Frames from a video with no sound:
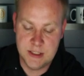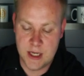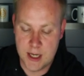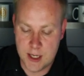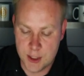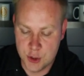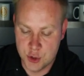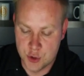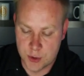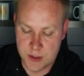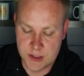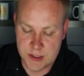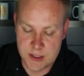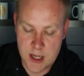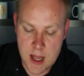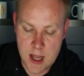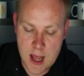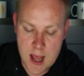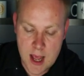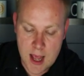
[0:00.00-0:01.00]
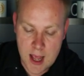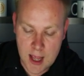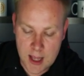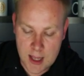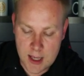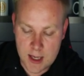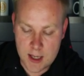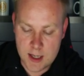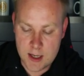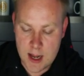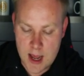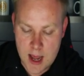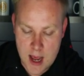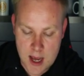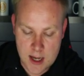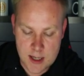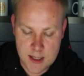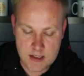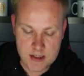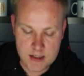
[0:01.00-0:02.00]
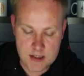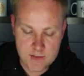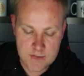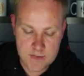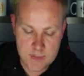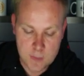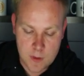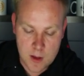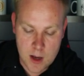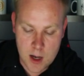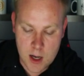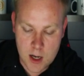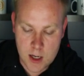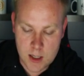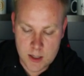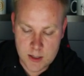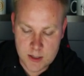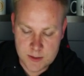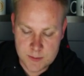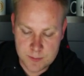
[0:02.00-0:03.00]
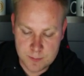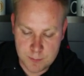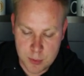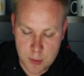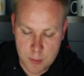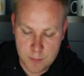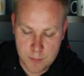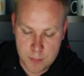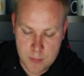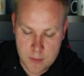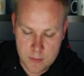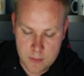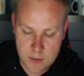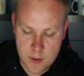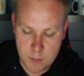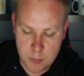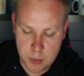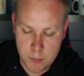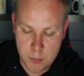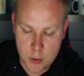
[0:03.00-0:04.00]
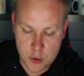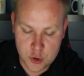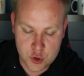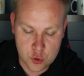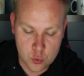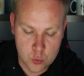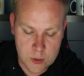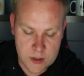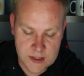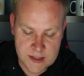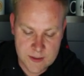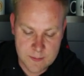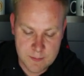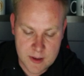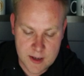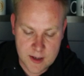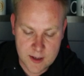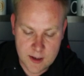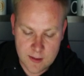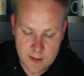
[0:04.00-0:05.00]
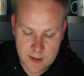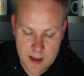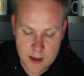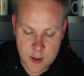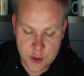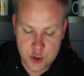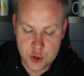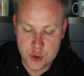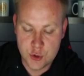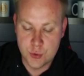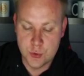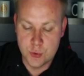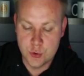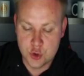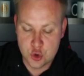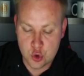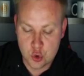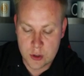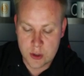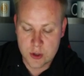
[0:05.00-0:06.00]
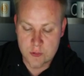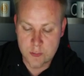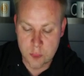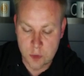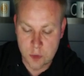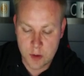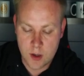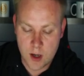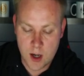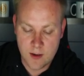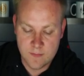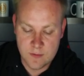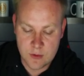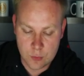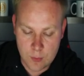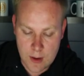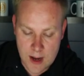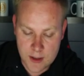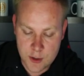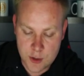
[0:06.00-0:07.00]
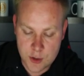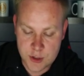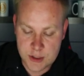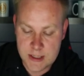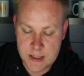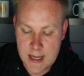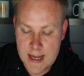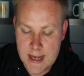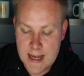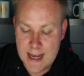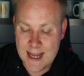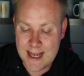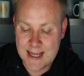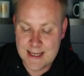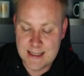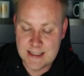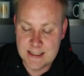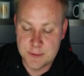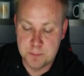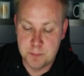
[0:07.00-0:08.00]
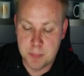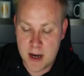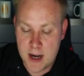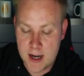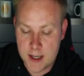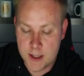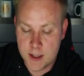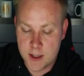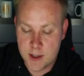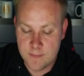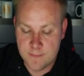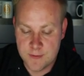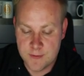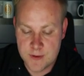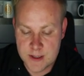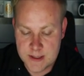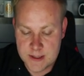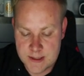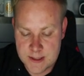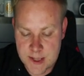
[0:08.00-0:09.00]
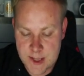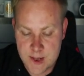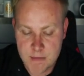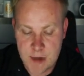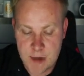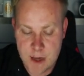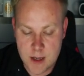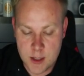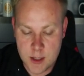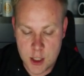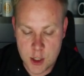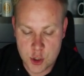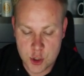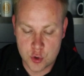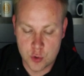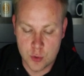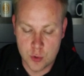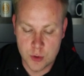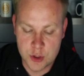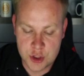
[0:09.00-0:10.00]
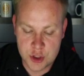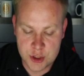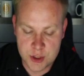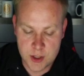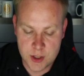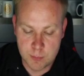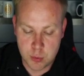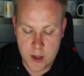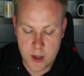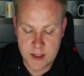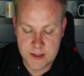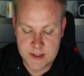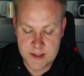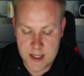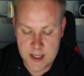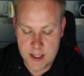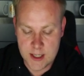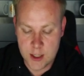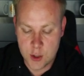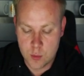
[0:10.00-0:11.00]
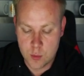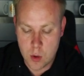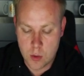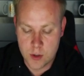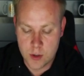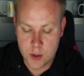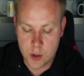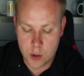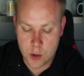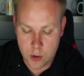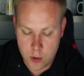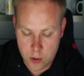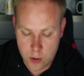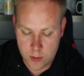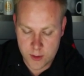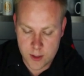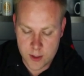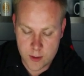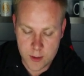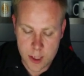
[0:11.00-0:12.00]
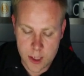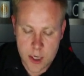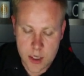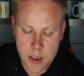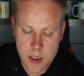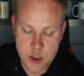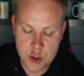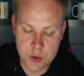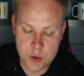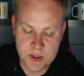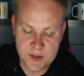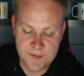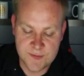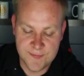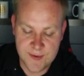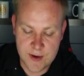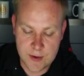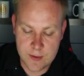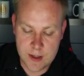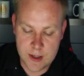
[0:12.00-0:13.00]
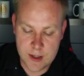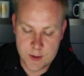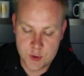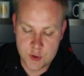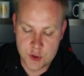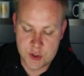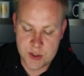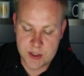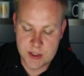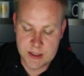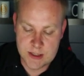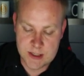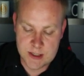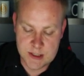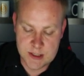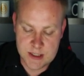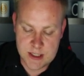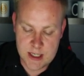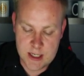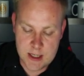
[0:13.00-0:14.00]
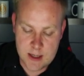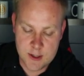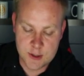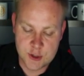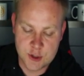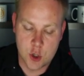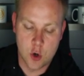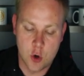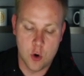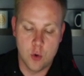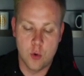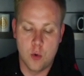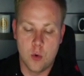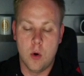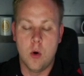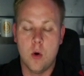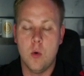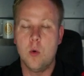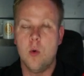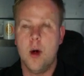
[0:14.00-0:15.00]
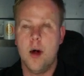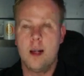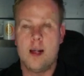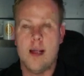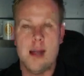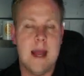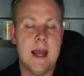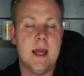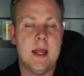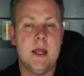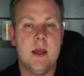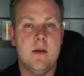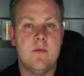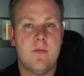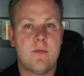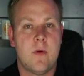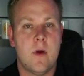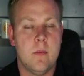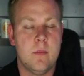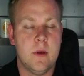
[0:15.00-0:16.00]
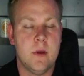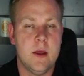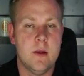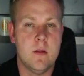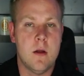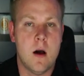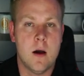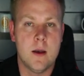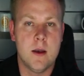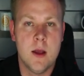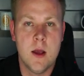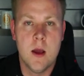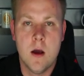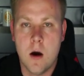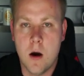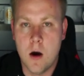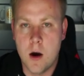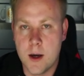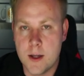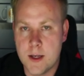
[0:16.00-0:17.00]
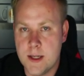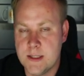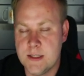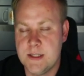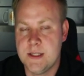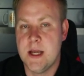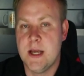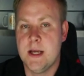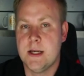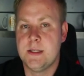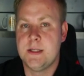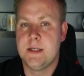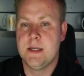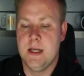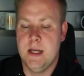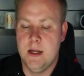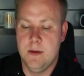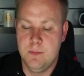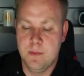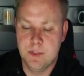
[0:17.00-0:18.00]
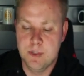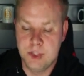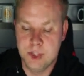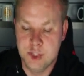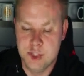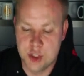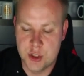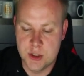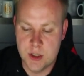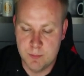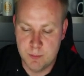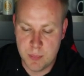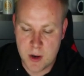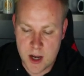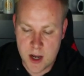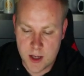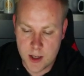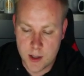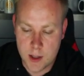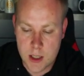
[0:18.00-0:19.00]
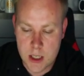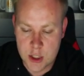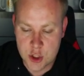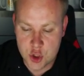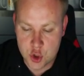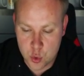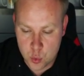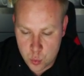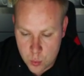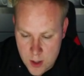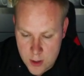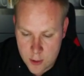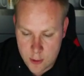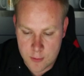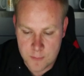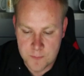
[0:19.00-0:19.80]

interest and has uh, pro the proposal was submitted in a letter to Twitter's board of directors, and he's buying it for the same initial share price that he quoted earlier. So it's very interesting to see this whole one eighty from Elon on his stance and position to buying Twitter.